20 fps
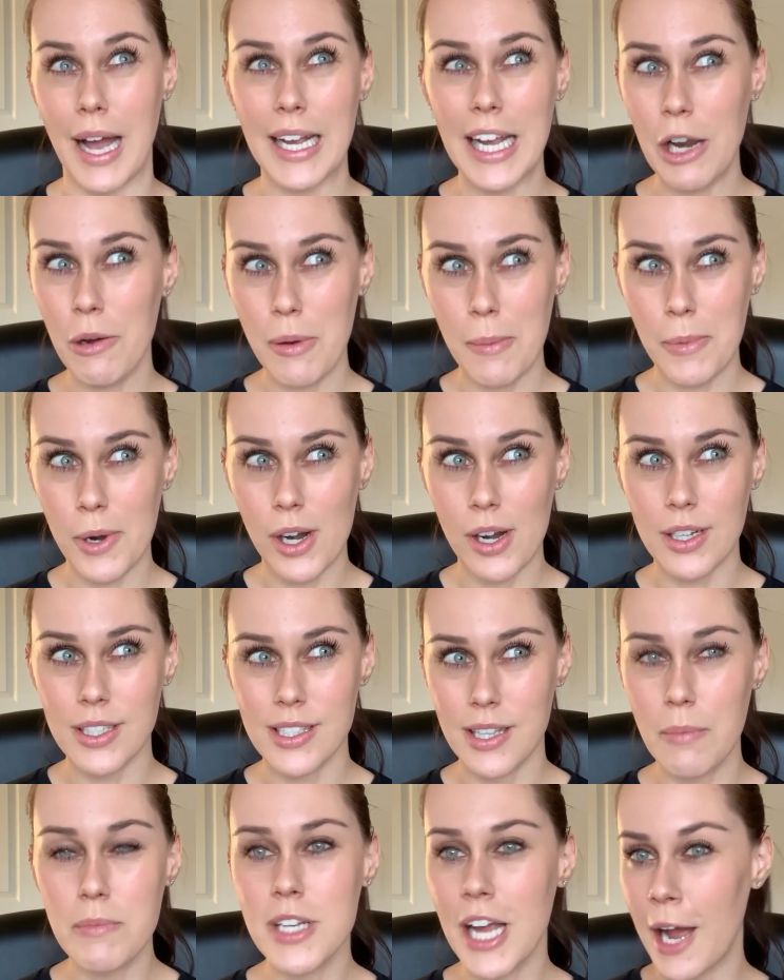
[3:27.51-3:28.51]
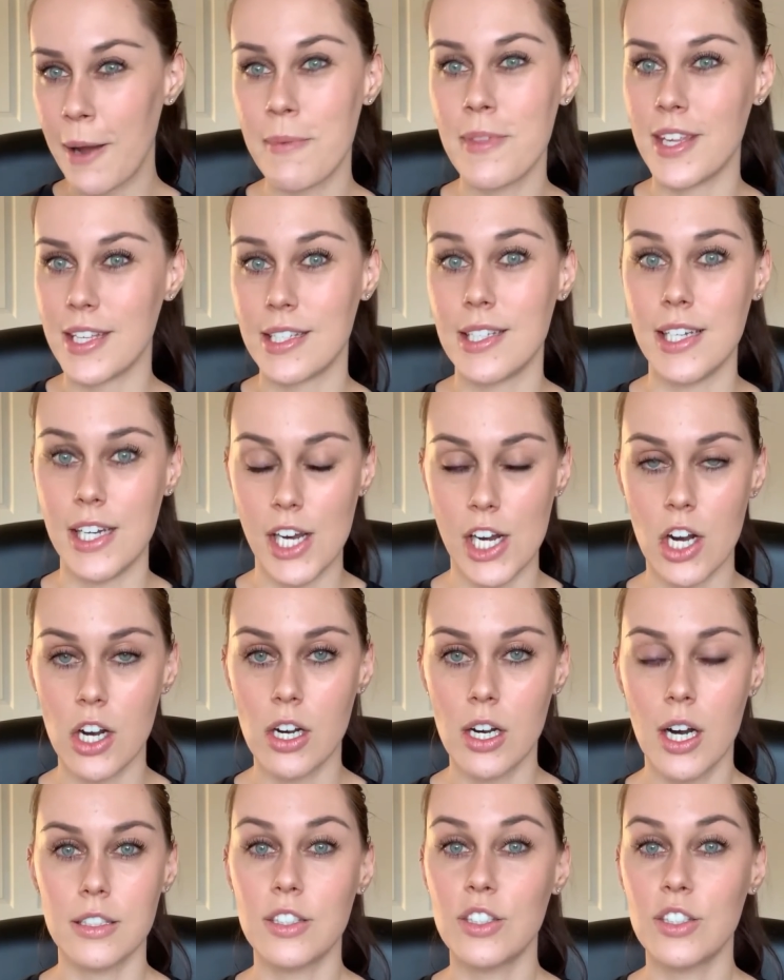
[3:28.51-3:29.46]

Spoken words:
I can't remember, sometime this year.